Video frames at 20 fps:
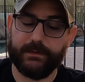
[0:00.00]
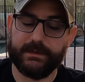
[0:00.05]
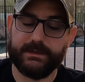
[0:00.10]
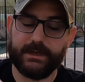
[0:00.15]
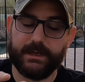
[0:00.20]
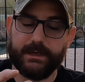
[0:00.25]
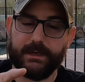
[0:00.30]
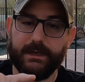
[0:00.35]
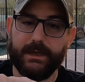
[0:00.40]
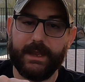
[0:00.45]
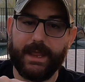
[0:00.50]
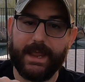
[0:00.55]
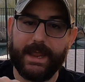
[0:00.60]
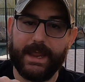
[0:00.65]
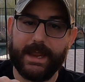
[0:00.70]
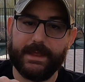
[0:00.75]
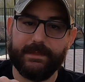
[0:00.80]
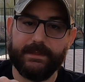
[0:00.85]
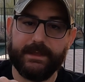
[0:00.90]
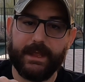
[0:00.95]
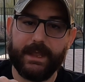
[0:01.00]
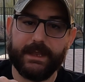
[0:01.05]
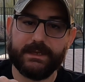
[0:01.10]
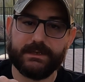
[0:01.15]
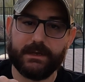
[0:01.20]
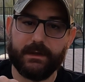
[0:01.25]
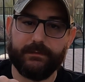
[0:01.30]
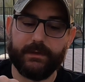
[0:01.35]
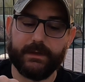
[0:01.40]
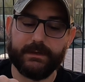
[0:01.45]
antenna, and the
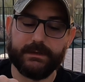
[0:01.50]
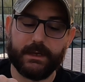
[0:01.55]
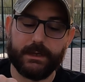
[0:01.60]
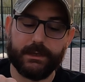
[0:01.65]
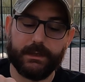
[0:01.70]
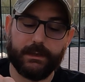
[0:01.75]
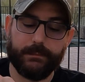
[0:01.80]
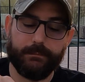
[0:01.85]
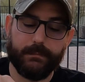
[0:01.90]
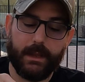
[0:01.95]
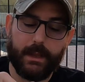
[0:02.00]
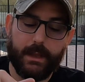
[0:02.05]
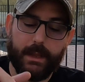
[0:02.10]
HF antenna.